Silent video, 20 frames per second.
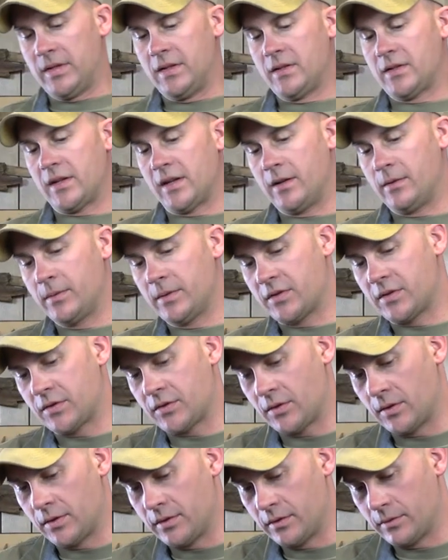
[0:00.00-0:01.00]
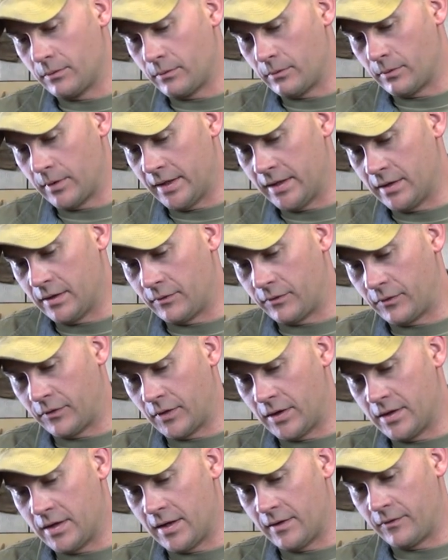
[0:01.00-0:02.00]
these, I always start right in the
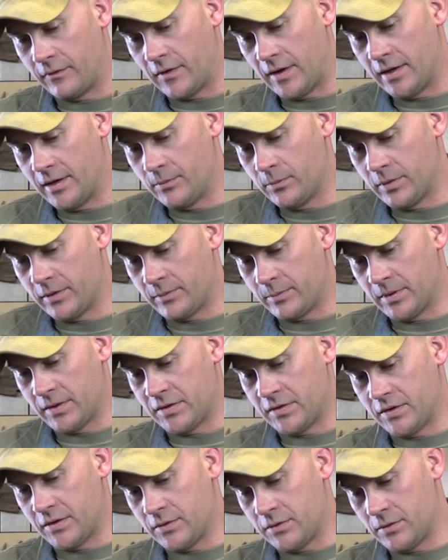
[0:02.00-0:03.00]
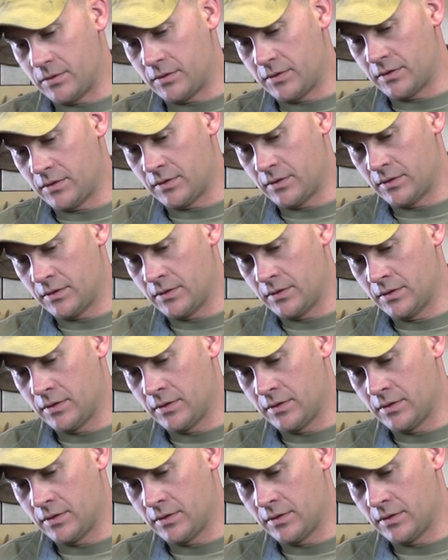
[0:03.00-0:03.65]
front. I find them with my scissors